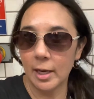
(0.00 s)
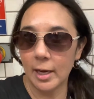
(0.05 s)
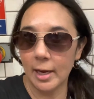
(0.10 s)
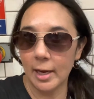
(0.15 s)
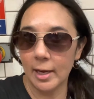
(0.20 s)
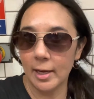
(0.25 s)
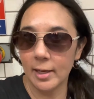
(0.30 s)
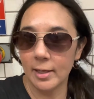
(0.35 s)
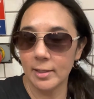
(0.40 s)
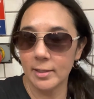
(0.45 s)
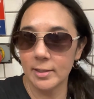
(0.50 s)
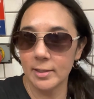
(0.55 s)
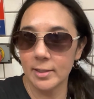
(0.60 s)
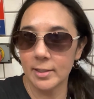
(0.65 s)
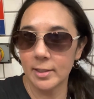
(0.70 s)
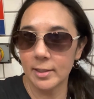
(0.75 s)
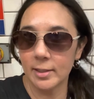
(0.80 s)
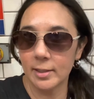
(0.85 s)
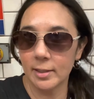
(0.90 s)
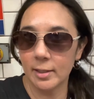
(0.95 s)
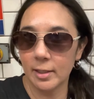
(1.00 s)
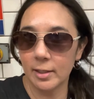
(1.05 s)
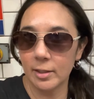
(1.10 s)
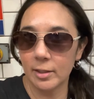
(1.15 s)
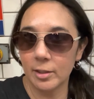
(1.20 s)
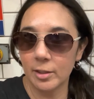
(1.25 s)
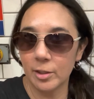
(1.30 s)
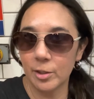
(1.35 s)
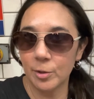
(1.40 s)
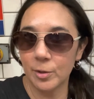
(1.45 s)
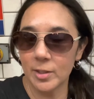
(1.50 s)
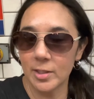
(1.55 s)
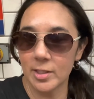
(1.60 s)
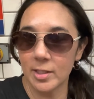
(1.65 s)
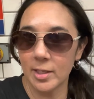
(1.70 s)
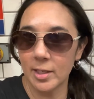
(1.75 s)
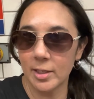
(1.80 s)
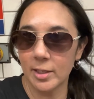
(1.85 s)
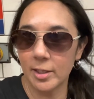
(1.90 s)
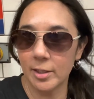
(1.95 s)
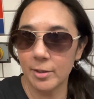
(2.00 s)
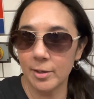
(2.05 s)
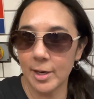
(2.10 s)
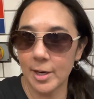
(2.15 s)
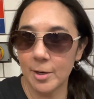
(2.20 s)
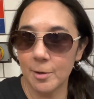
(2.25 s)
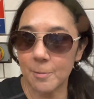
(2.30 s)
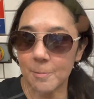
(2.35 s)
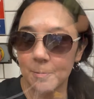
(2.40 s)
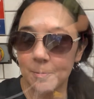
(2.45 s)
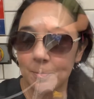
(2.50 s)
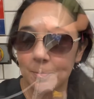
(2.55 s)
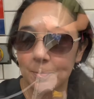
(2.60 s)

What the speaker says: And you can see it here now.